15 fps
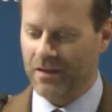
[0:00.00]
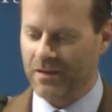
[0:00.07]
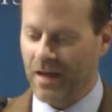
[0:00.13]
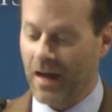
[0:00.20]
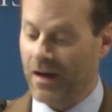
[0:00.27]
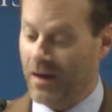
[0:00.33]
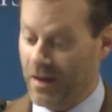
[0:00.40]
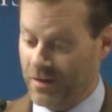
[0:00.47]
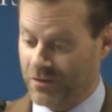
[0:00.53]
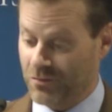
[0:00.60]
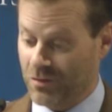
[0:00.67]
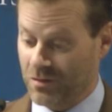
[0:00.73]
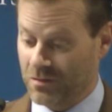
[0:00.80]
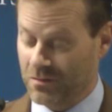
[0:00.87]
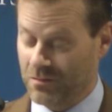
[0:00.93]
is not a nice
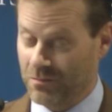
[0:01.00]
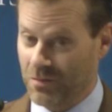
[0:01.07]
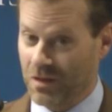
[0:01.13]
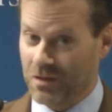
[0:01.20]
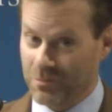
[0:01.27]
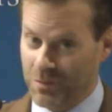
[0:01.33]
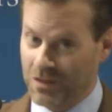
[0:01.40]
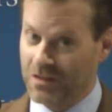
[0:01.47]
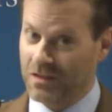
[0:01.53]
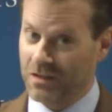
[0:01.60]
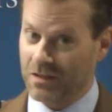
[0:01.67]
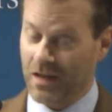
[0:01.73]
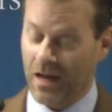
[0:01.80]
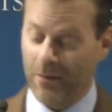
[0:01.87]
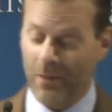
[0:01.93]
one because PC
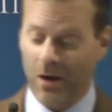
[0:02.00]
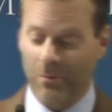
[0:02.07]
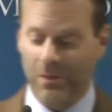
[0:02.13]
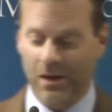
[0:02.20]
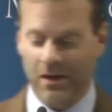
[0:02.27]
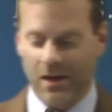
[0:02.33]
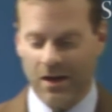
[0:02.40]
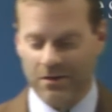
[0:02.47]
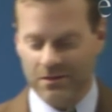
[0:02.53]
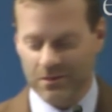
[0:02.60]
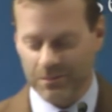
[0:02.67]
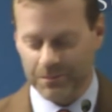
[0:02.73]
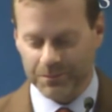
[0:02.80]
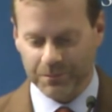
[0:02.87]
is not about being nice.